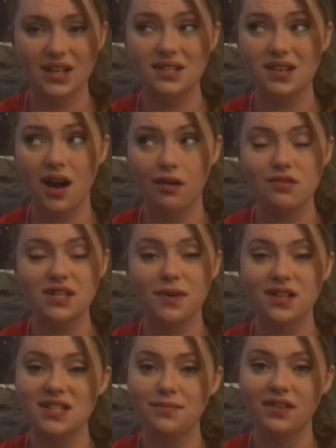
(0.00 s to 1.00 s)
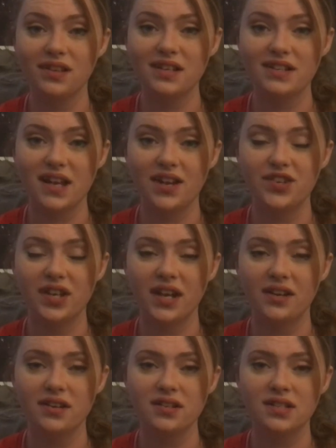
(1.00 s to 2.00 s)
It's our responsibility as
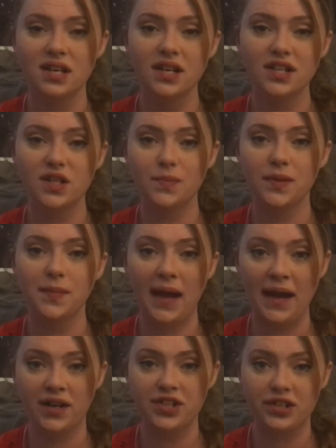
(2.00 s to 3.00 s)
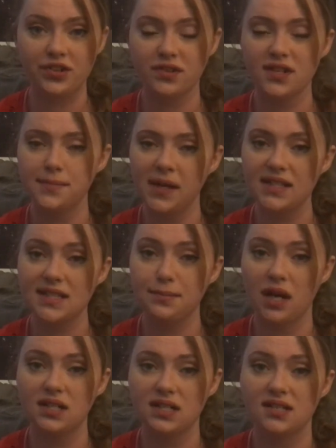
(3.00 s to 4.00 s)
educators to prepare children to make
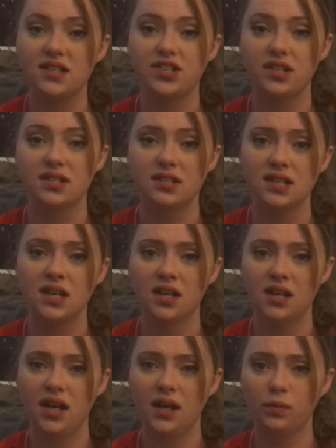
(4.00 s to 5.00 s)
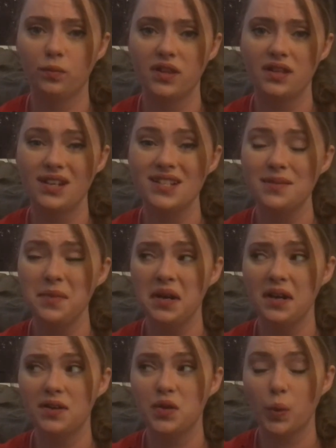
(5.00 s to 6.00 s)
smart decisions. And with an
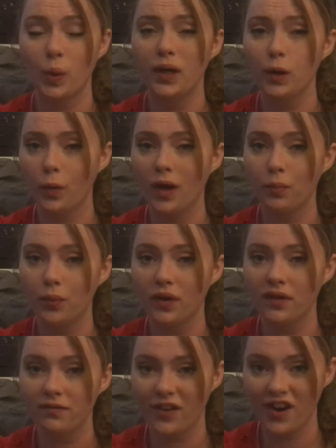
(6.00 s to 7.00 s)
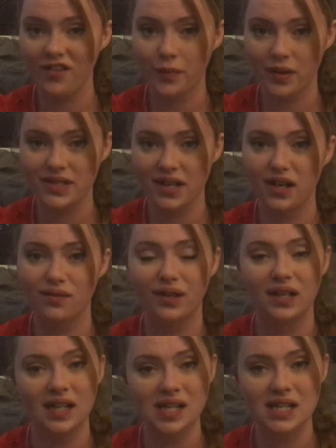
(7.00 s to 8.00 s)
estimated 21.5%
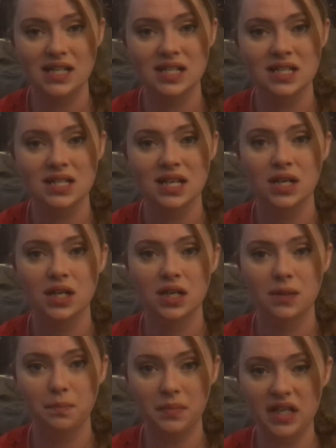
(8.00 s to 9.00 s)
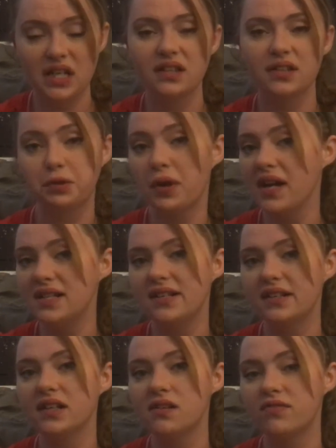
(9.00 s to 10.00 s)
of Canadians meeting the
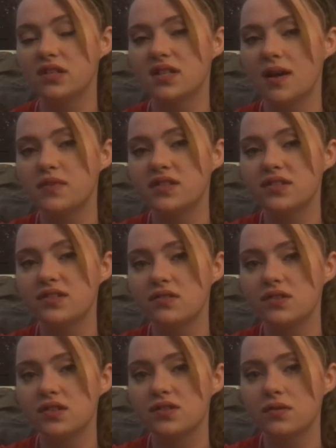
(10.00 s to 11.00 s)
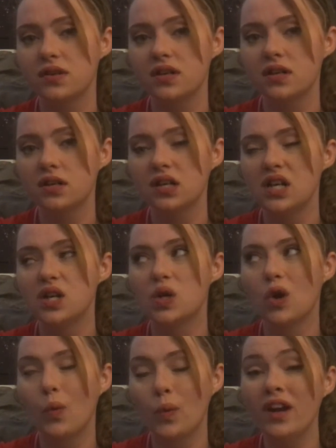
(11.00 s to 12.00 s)
criteria for substance use disorder,
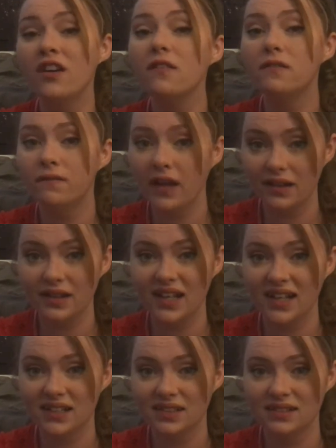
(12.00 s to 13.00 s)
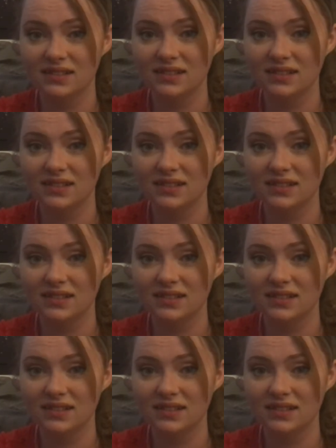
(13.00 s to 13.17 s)
we are failing.